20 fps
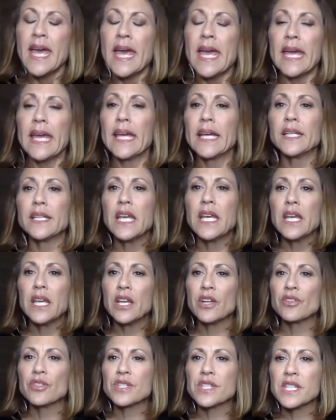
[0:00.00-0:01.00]
And
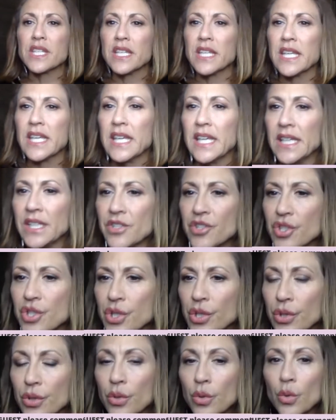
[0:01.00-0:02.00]
here's the key
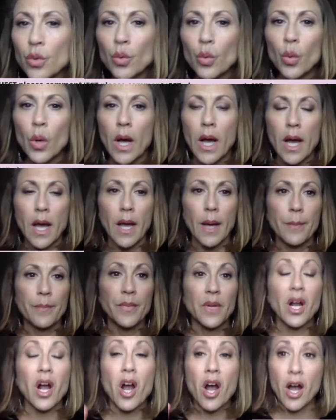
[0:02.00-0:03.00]
to
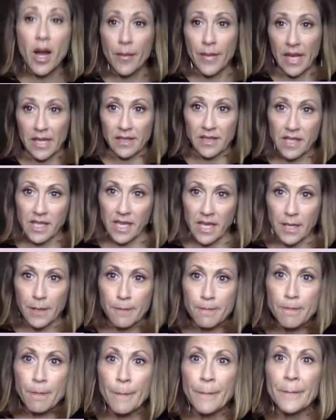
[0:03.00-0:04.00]

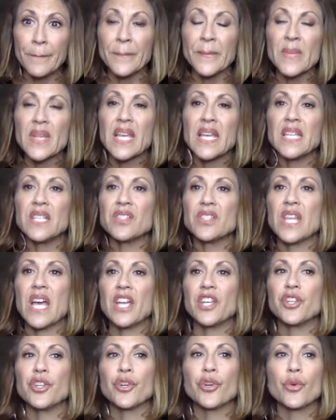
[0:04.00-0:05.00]
commenting. Is that
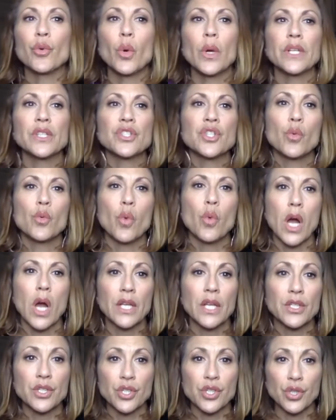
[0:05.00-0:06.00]
you're going to
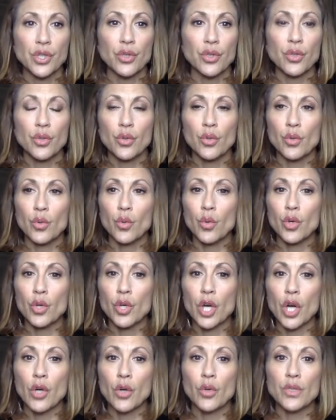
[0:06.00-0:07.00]
want to
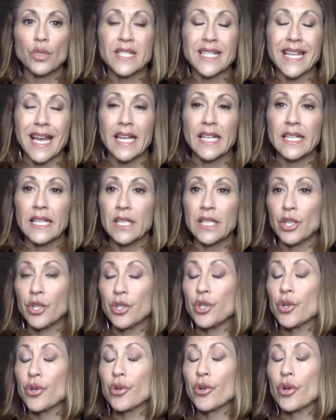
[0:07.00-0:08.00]
go sign in on
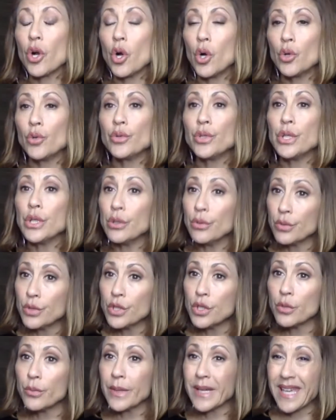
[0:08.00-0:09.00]
your own
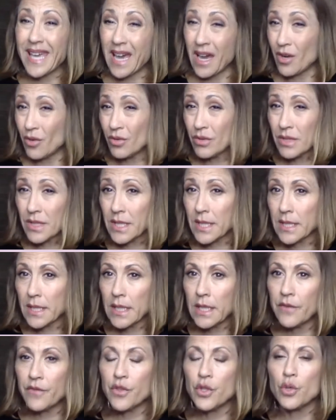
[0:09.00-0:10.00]
YouTube account.
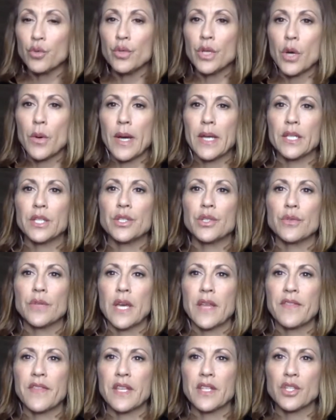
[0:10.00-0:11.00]
If you know how to do
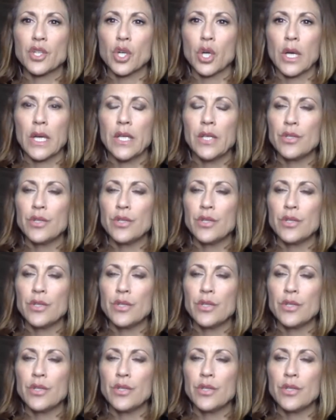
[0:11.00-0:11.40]
that, that's great.